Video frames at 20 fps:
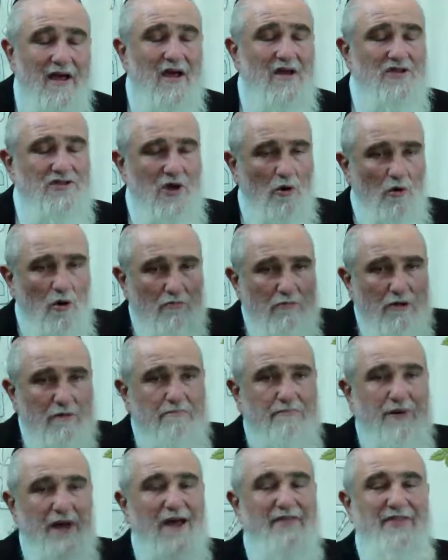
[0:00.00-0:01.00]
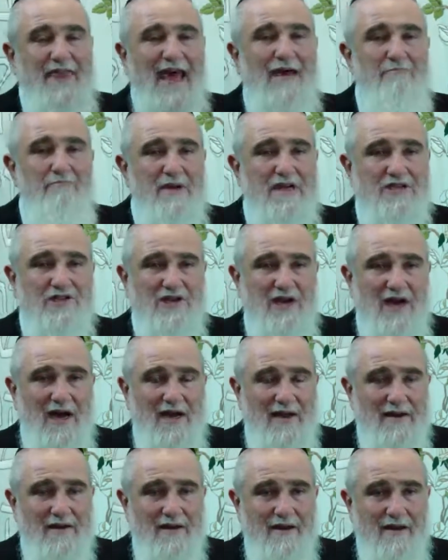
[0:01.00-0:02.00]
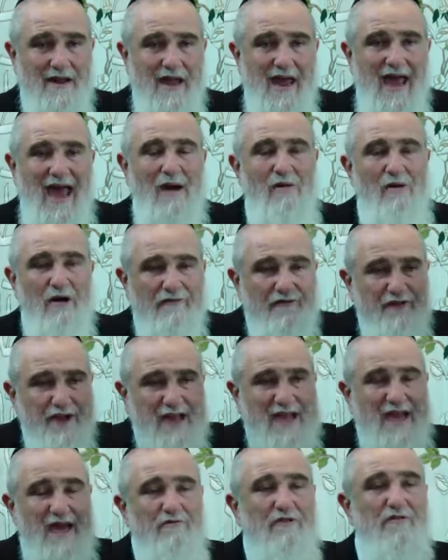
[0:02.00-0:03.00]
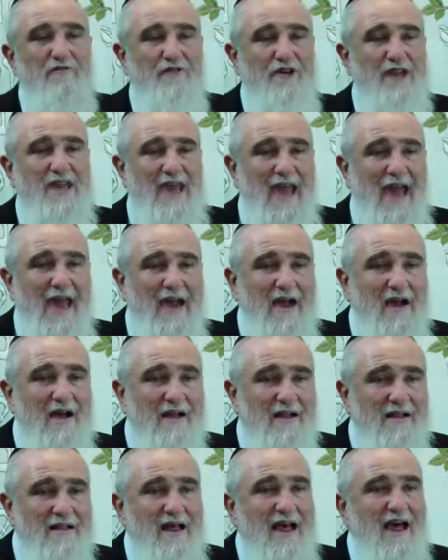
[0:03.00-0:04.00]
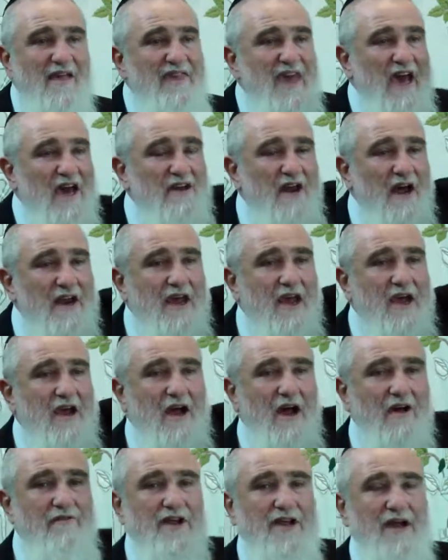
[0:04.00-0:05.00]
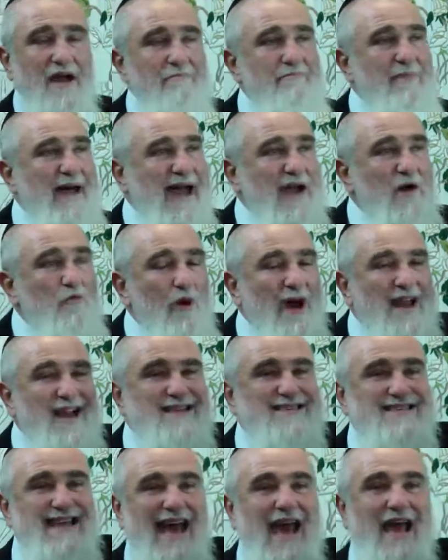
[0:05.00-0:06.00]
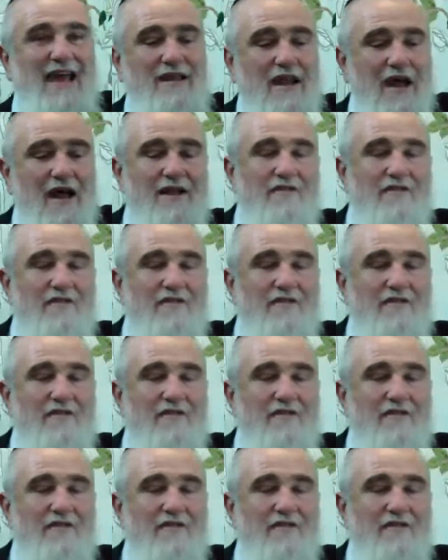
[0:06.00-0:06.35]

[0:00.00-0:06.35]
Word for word: So when we build that Mishkan, and when forgiven for the ego, the Ananya covet come back. When is that?